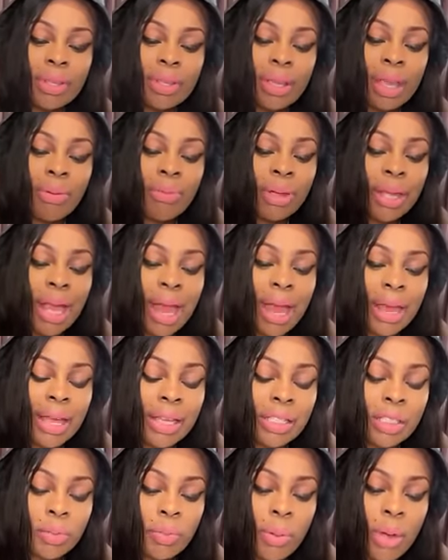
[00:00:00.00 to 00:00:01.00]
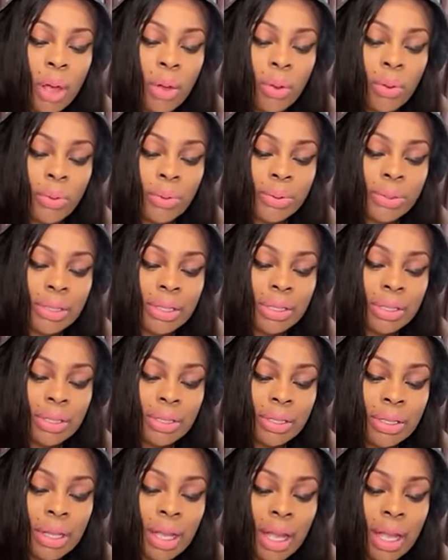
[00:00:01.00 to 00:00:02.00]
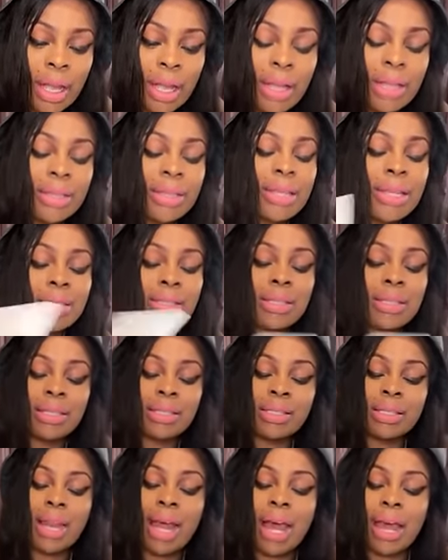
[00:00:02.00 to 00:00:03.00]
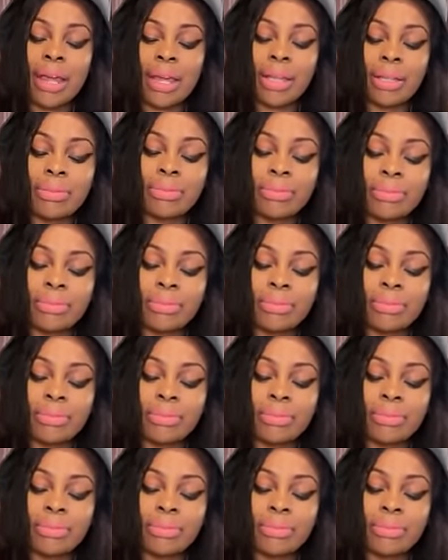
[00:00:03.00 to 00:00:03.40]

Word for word: And we got exposed. This is like,